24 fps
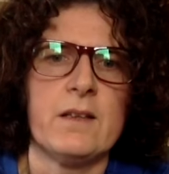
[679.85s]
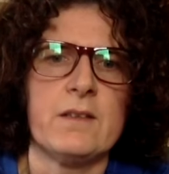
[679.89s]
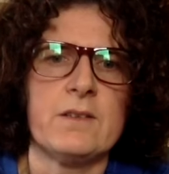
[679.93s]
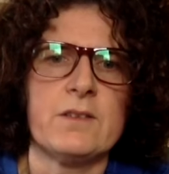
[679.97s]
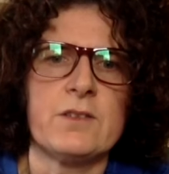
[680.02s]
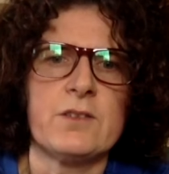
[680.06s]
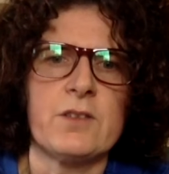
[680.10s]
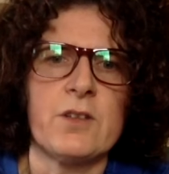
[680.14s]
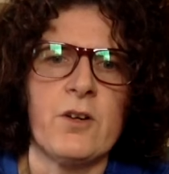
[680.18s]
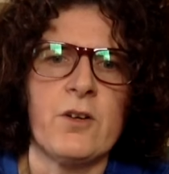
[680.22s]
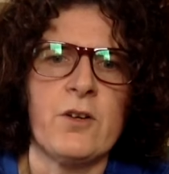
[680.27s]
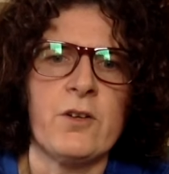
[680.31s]

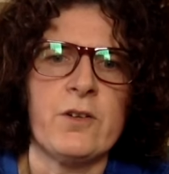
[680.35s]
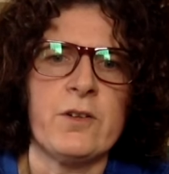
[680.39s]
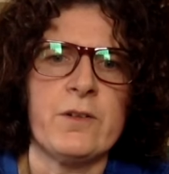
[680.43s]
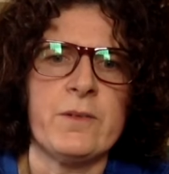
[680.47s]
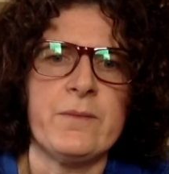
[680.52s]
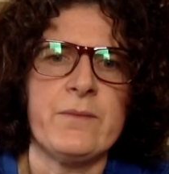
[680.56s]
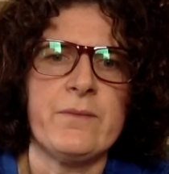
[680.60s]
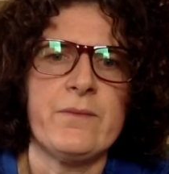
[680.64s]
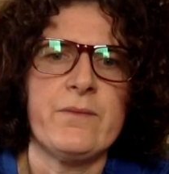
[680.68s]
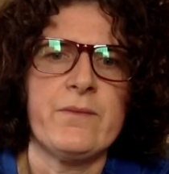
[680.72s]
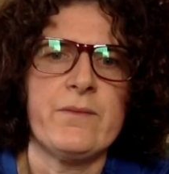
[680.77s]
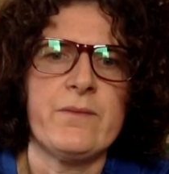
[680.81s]

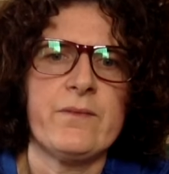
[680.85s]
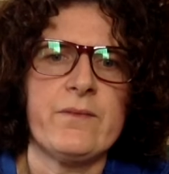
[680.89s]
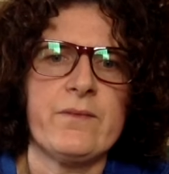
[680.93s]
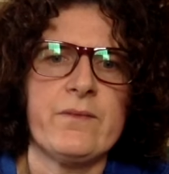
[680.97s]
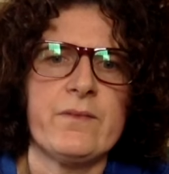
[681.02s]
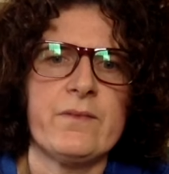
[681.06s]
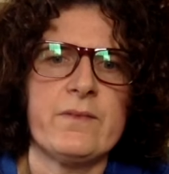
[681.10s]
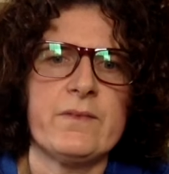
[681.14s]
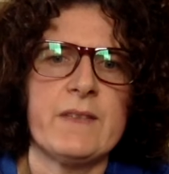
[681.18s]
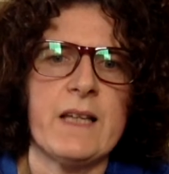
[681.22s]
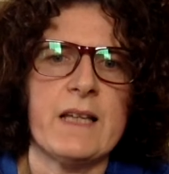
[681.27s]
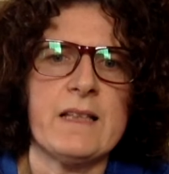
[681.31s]
So
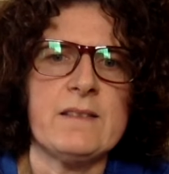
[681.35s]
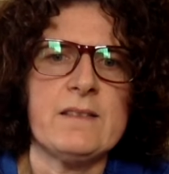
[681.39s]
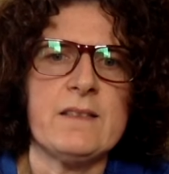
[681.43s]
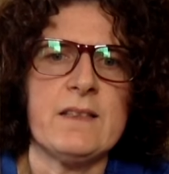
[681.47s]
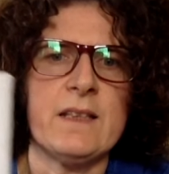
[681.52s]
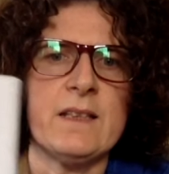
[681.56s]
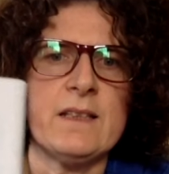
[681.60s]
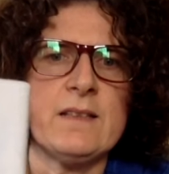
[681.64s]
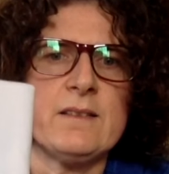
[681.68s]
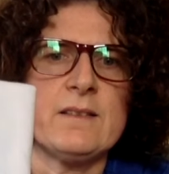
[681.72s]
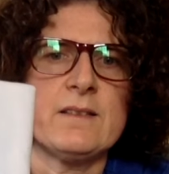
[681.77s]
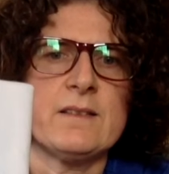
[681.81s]
that's
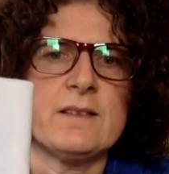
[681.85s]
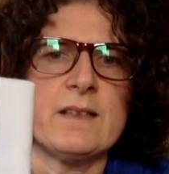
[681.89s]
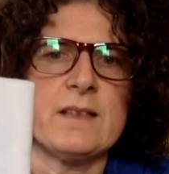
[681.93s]
it.